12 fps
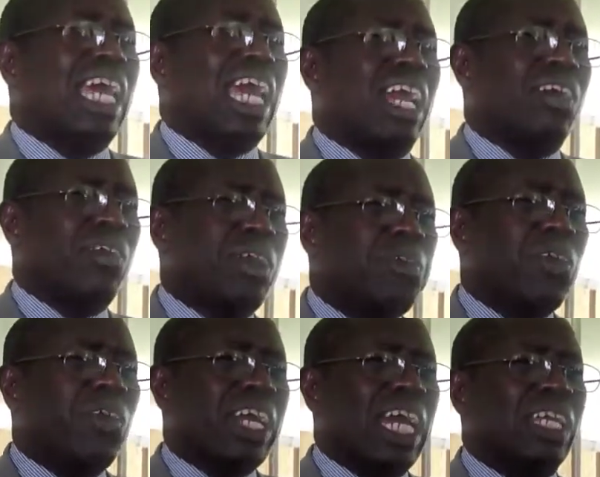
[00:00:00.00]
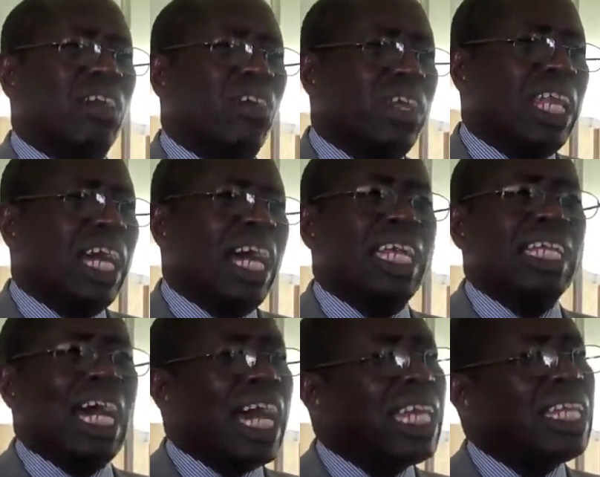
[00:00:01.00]
a criminal can go there and
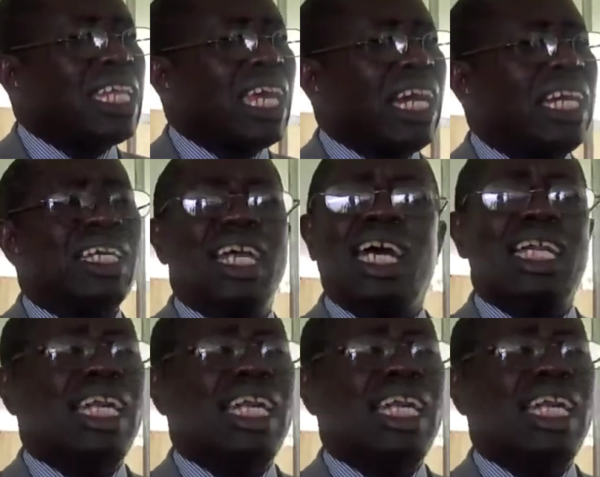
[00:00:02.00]
hide there, and